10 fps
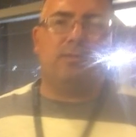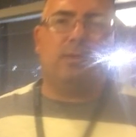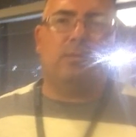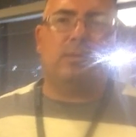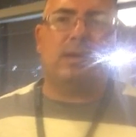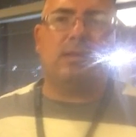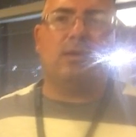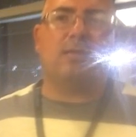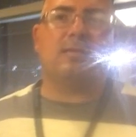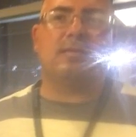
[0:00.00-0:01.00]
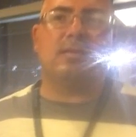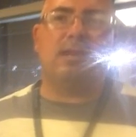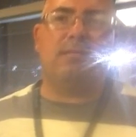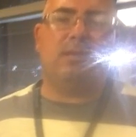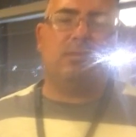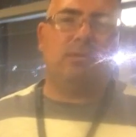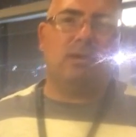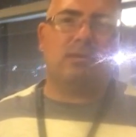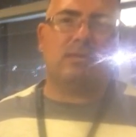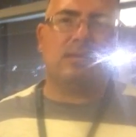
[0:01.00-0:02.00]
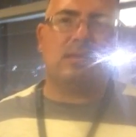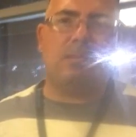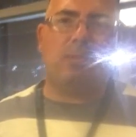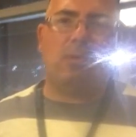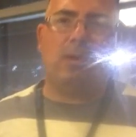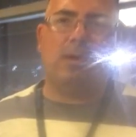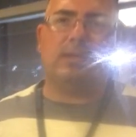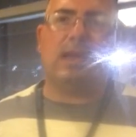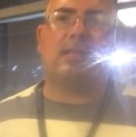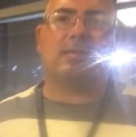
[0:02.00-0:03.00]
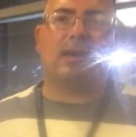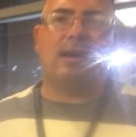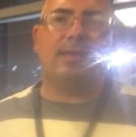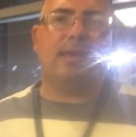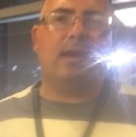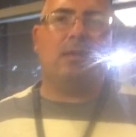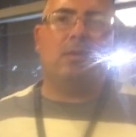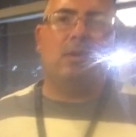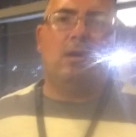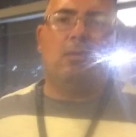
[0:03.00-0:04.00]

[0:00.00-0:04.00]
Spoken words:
Field with 10 losses to Navy and 3 losses to Temple. Well, that's gone now.